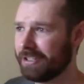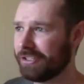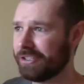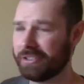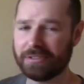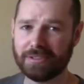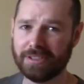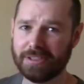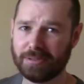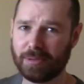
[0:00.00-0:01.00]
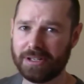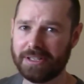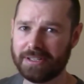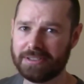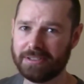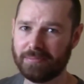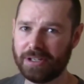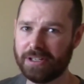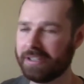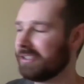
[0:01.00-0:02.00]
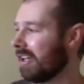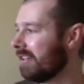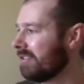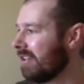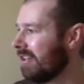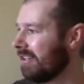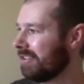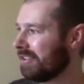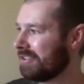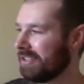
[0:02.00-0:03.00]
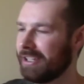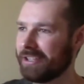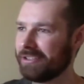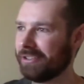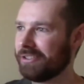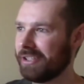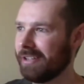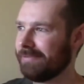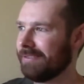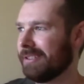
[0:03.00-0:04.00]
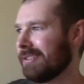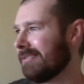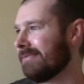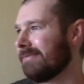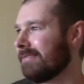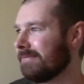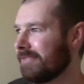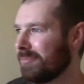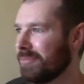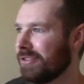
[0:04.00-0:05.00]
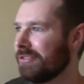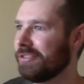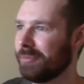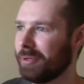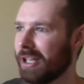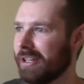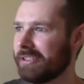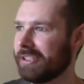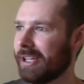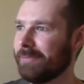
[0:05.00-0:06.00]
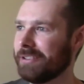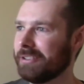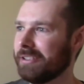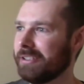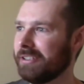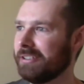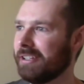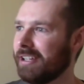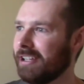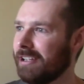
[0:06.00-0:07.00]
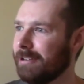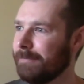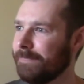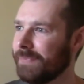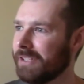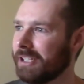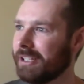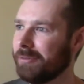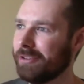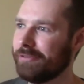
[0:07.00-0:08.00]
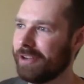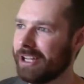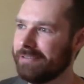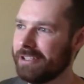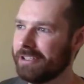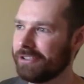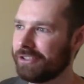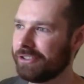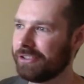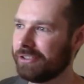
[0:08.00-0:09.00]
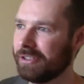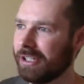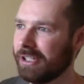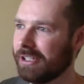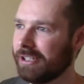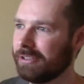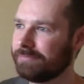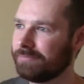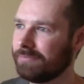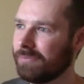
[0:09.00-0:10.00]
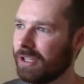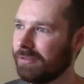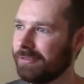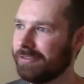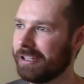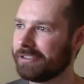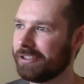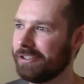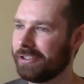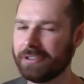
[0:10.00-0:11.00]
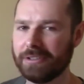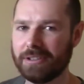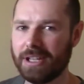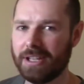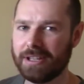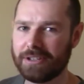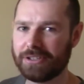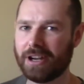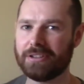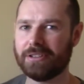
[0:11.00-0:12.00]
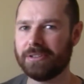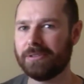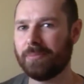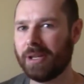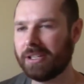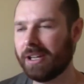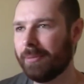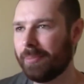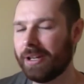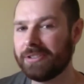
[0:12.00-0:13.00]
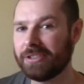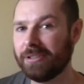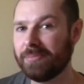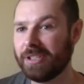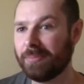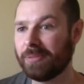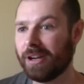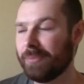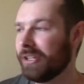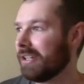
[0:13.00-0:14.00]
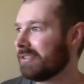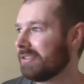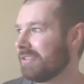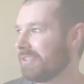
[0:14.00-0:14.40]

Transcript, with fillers: inches is pretty decent, pretty nice size. You're going to see lots of good stuff. You can, the moon and the planets, obviously, and uh, with a 5-inch reflector, you can start to pick up on some deeper objects in the